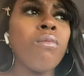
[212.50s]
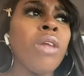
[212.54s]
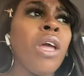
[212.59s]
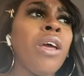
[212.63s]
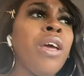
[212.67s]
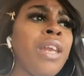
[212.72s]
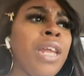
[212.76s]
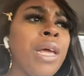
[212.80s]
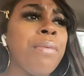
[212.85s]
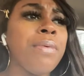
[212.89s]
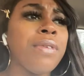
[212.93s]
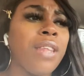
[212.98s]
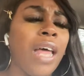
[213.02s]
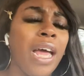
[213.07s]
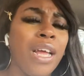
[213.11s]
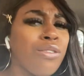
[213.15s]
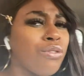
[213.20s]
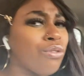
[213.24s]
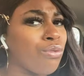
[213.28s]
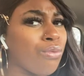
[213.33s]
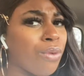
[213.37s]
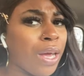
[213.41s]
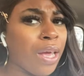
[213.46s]
And he was like,
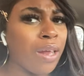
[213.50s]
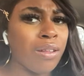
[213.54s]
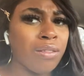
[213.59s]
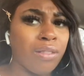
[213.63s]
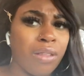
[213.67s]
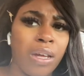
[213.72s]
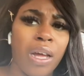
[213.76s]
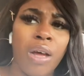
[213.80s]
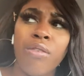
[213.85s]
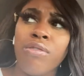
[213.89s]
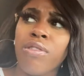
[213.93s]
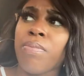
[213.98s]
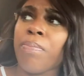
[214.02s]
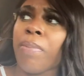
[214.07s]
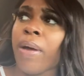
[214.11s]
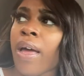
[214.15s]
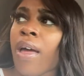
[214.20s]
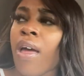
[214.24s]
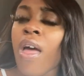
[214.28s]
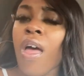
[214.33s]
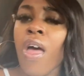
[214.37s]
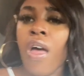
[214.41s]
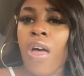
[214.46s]
you want anything else?
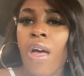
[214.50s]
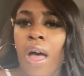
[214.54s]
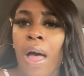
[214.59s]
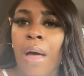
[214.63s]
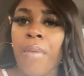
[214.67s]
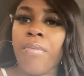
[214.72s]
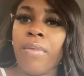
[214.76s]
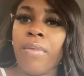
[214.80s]
But I'm